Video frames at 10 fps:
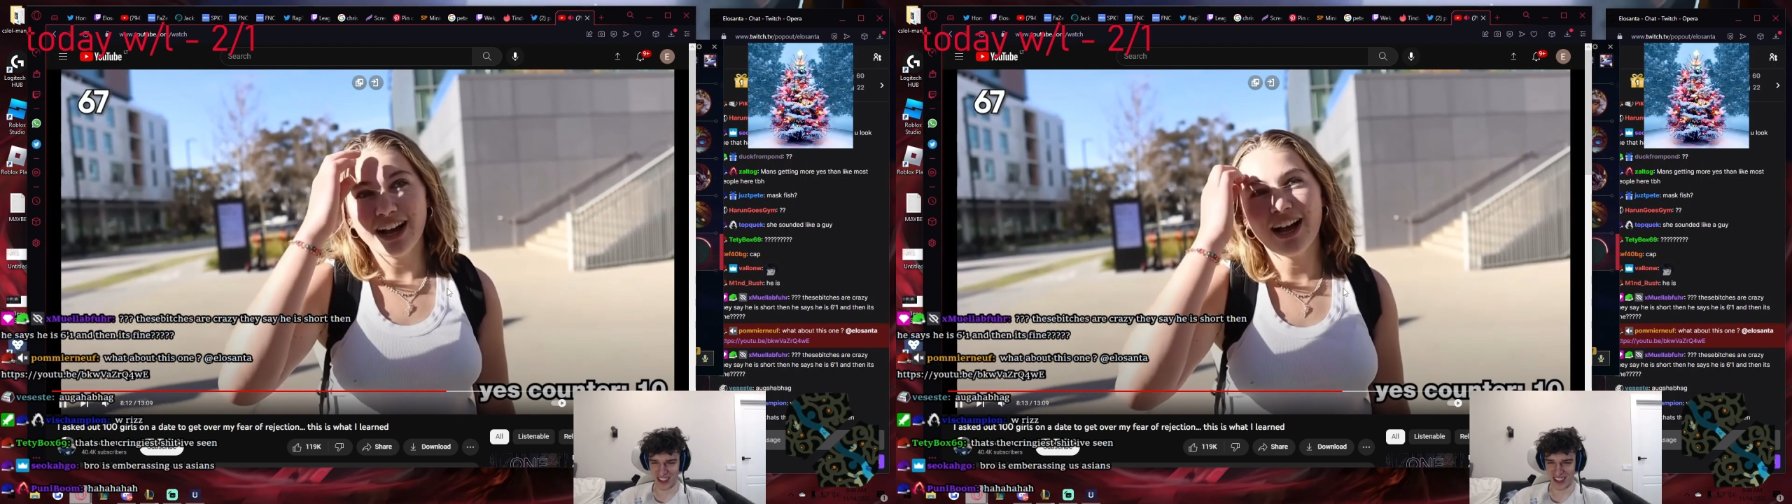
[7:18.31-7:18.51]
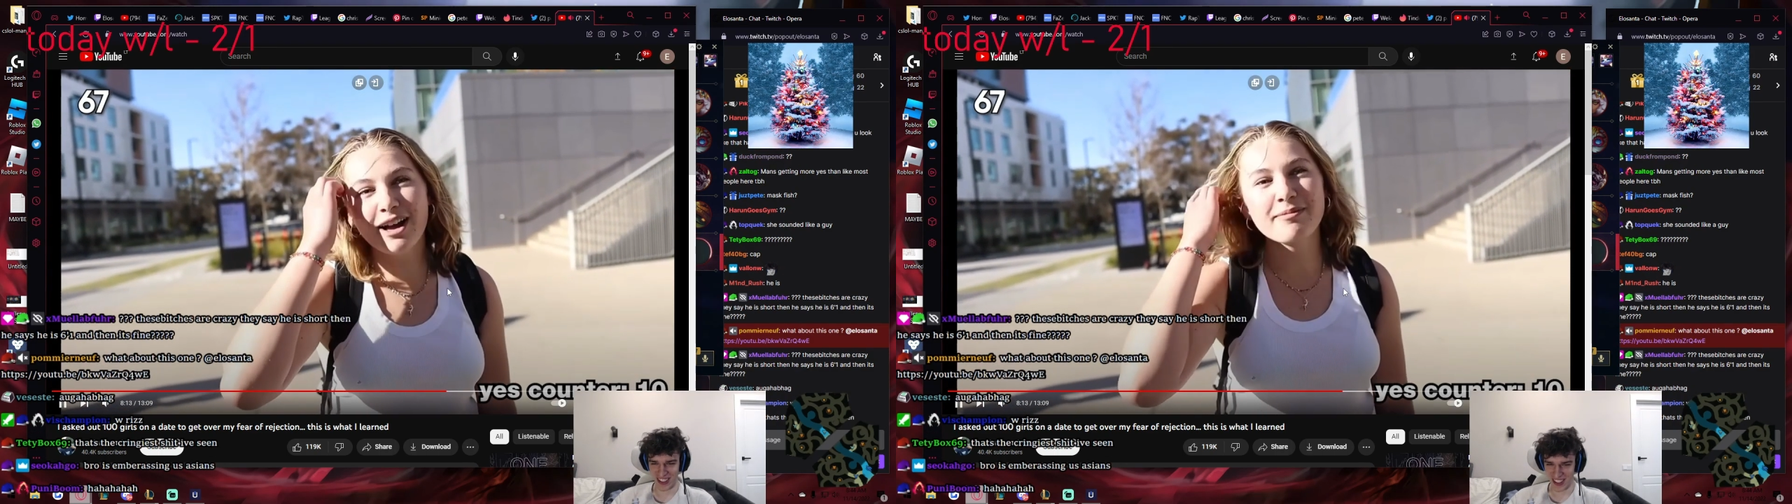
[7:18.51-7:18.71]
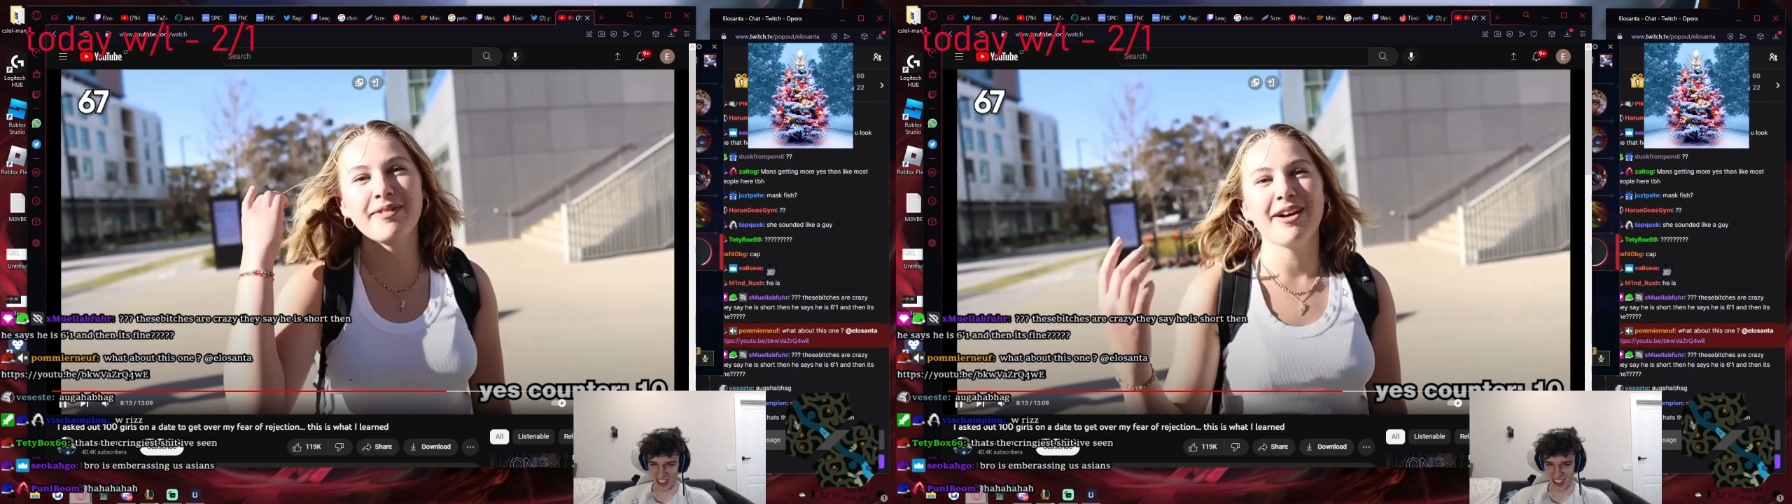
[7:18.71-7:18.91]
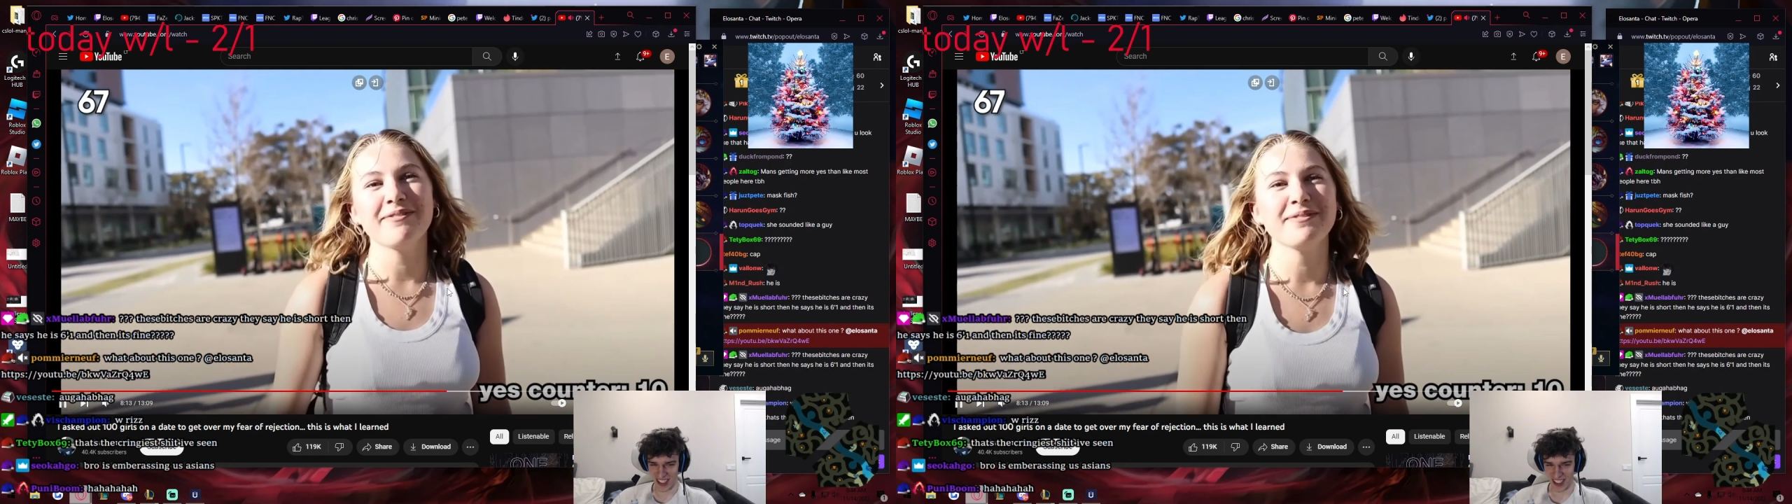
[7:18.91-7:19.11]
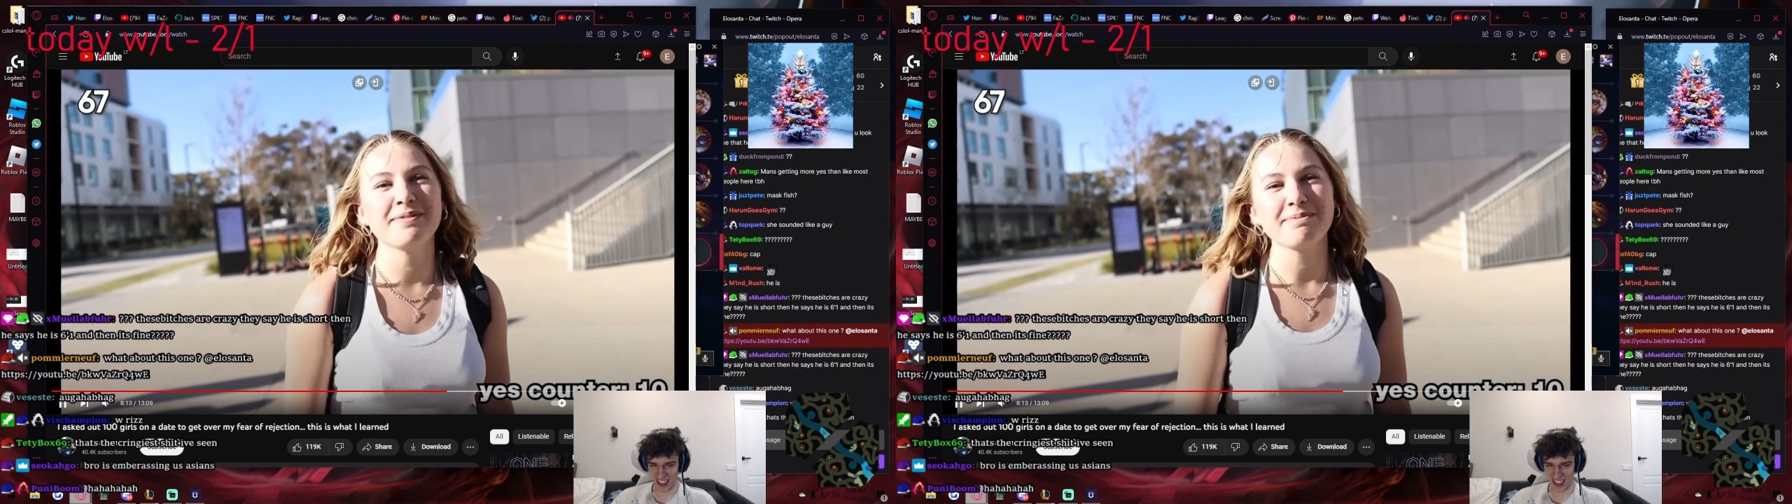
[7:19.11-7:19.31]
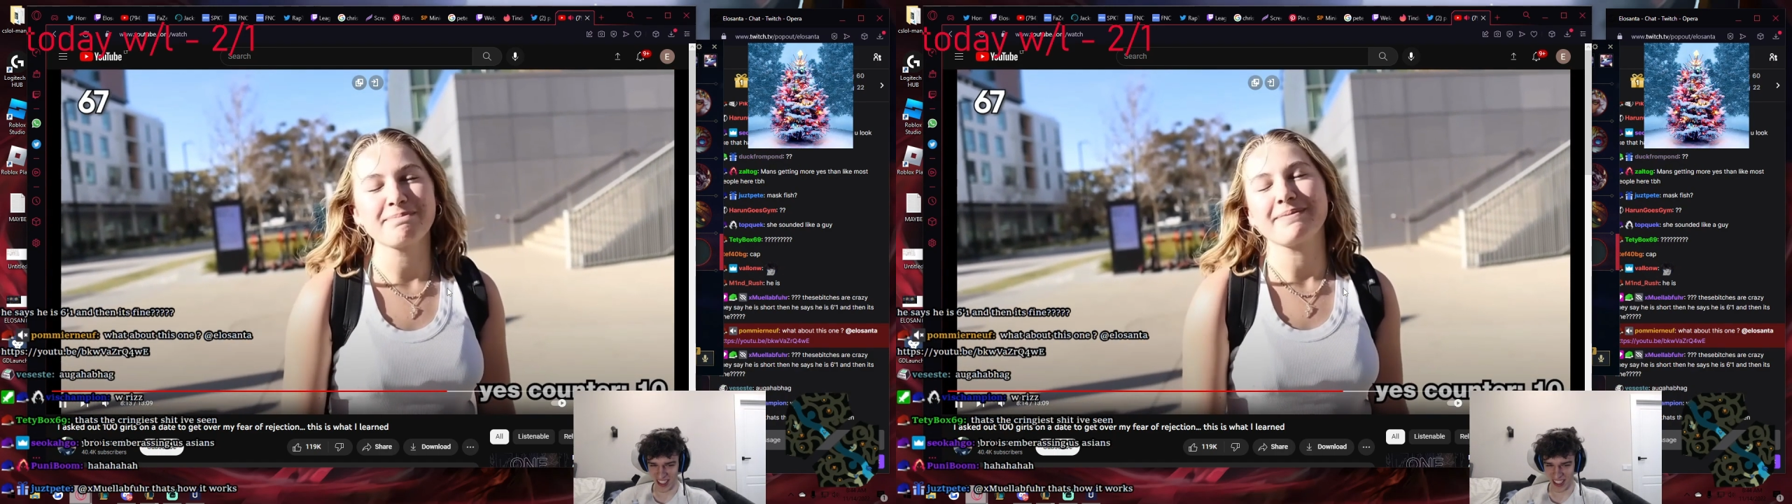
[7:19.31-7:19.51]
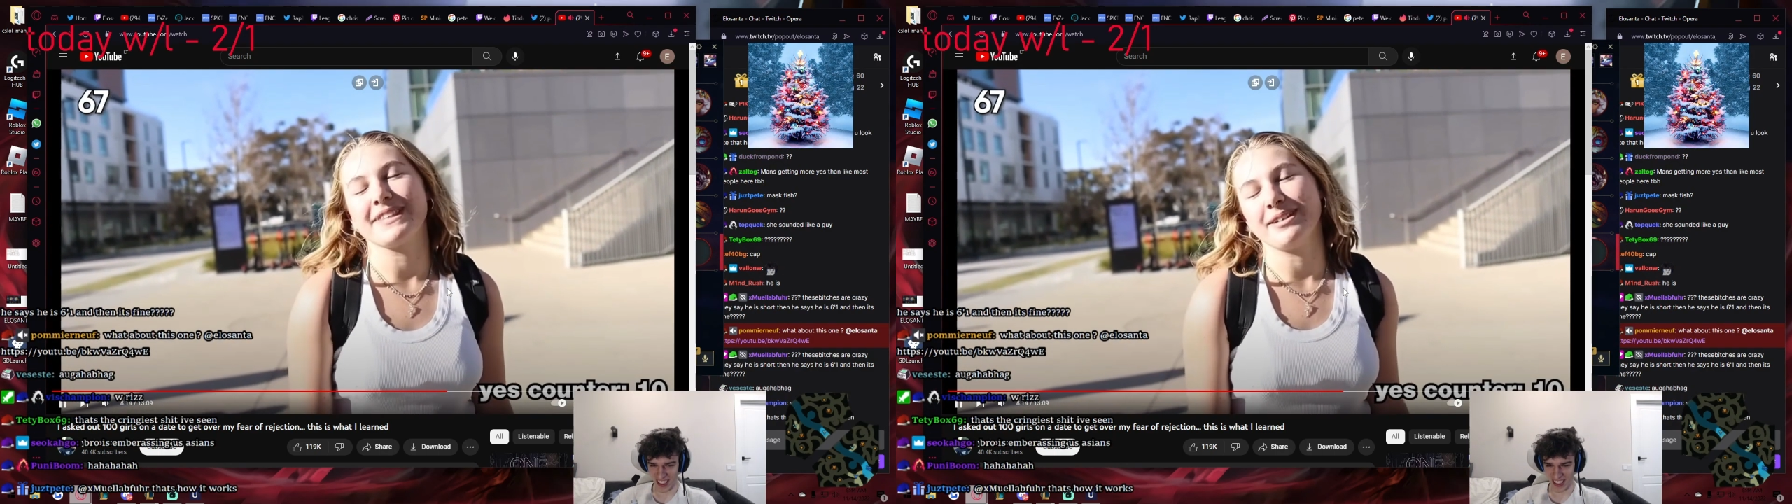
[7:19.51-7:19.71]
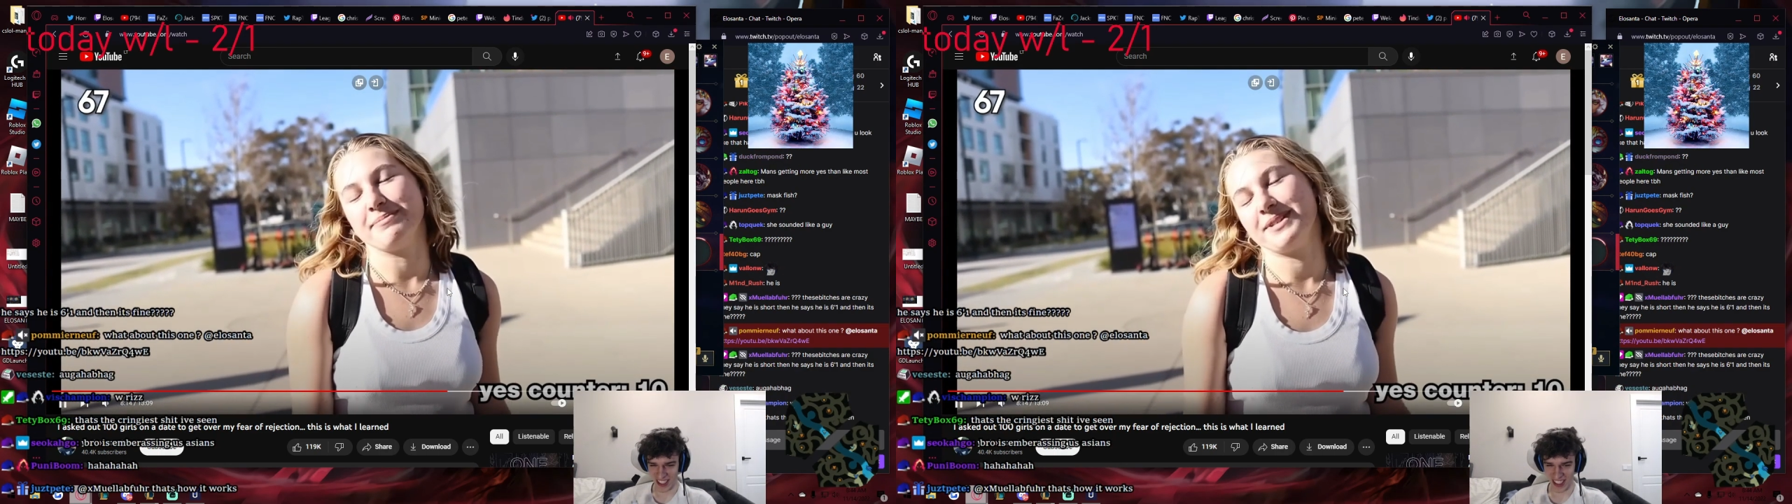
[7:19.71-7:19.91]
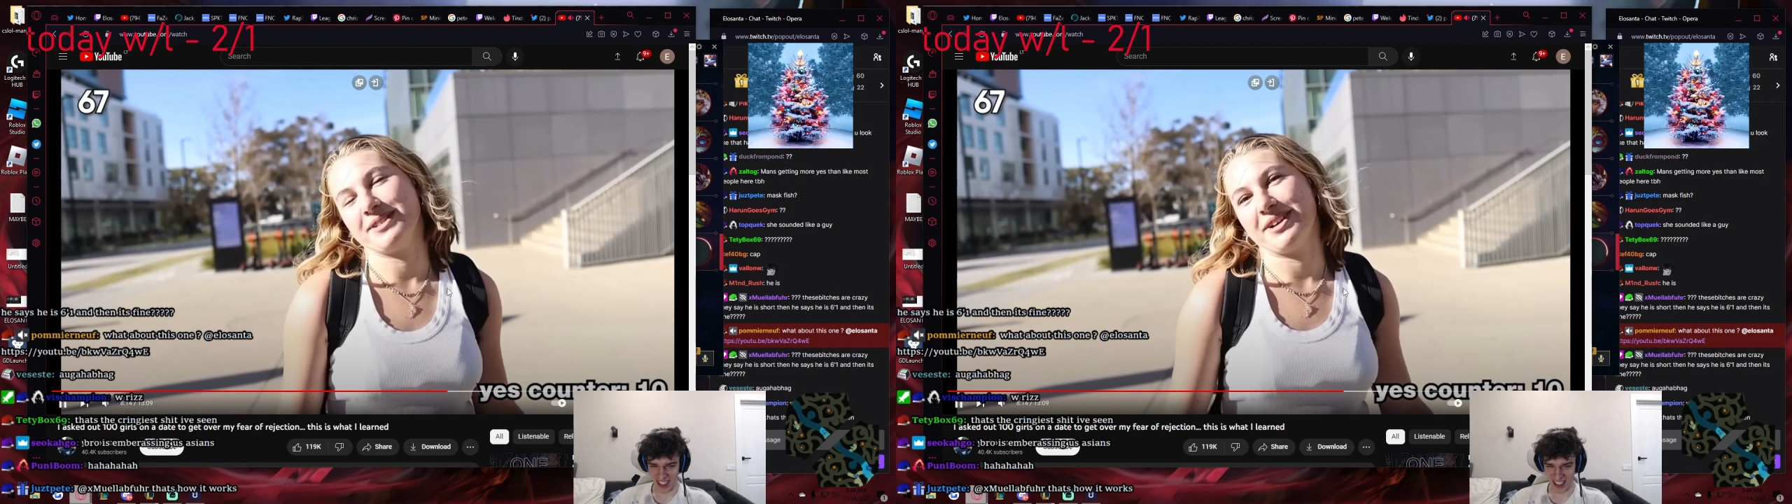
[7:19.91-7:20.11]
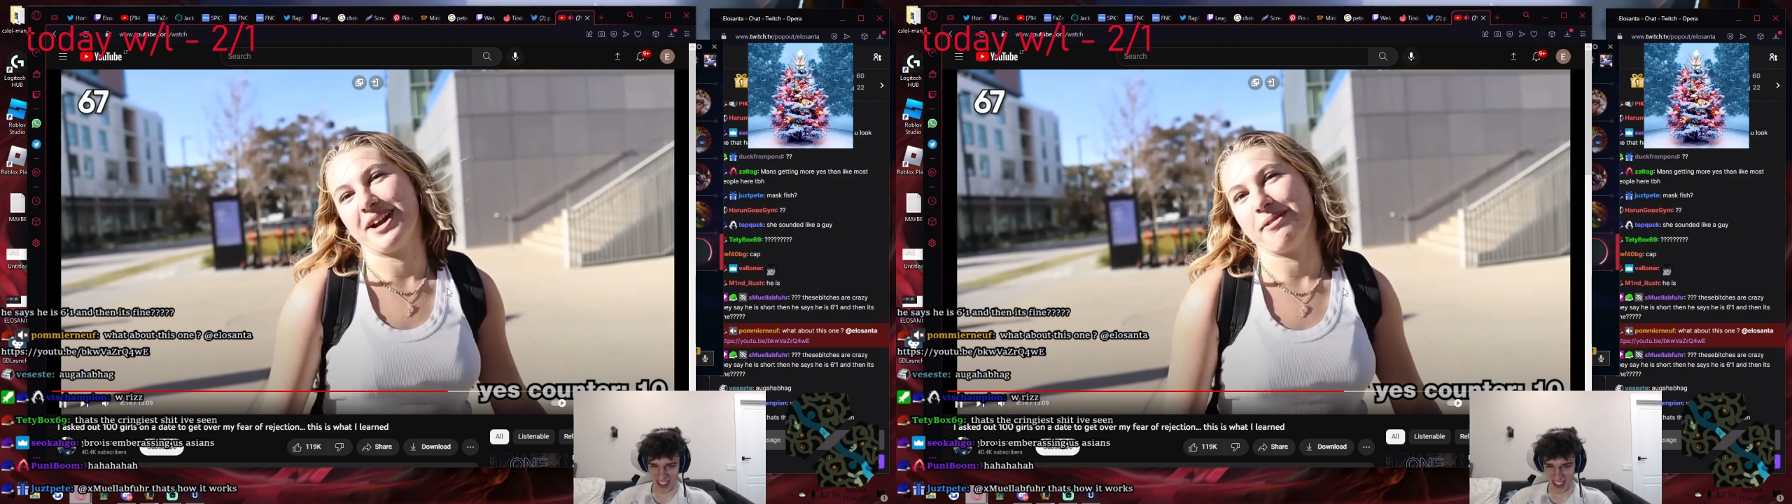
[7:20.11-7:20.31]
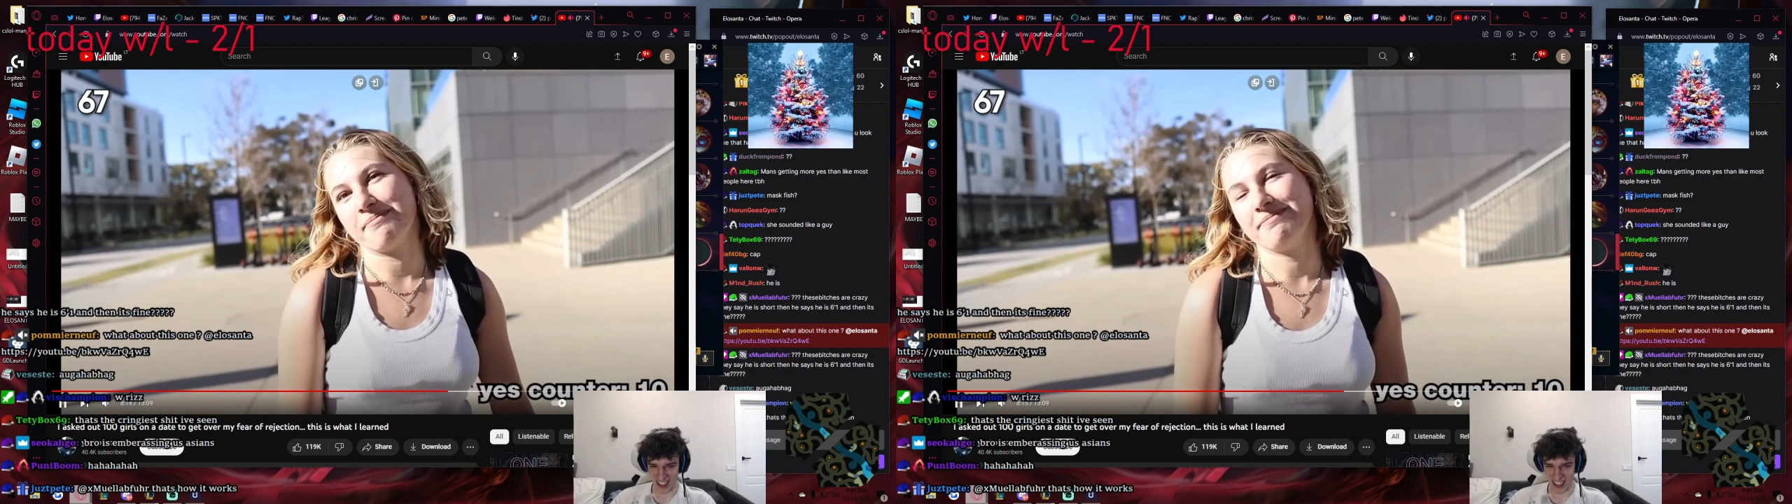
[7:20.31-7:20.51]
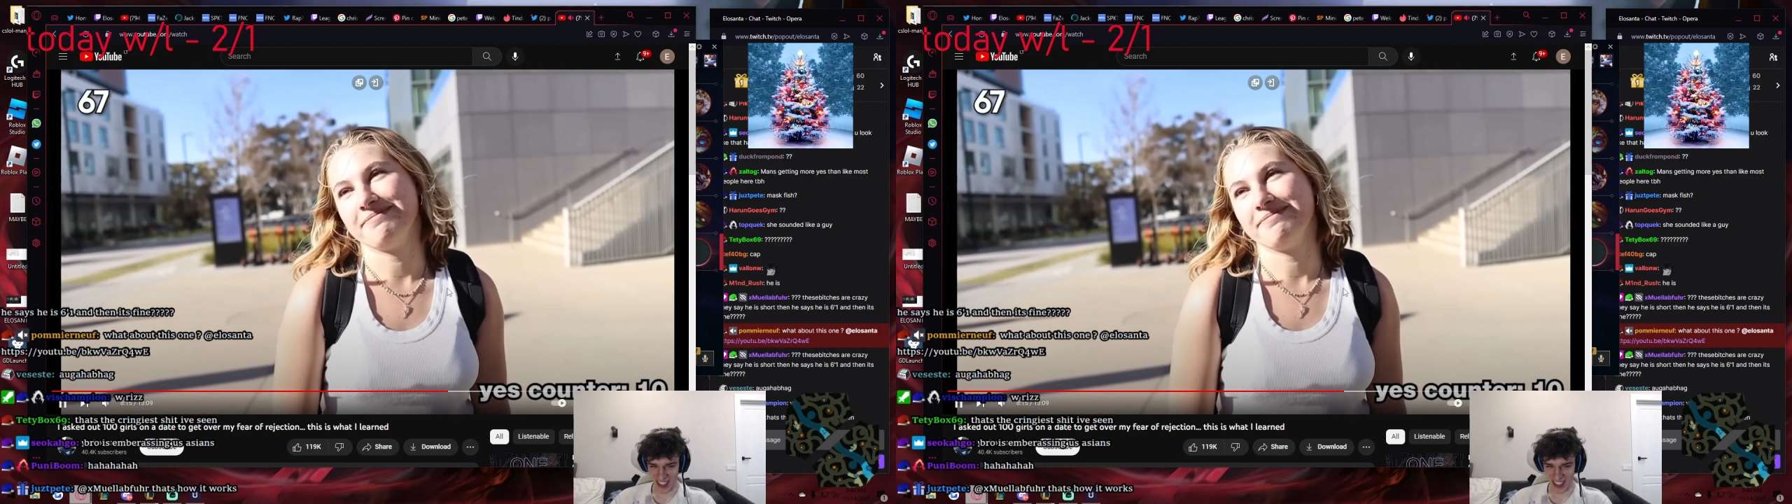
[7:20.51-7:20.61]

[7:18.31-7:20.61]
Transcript: Um, I'm so sorry.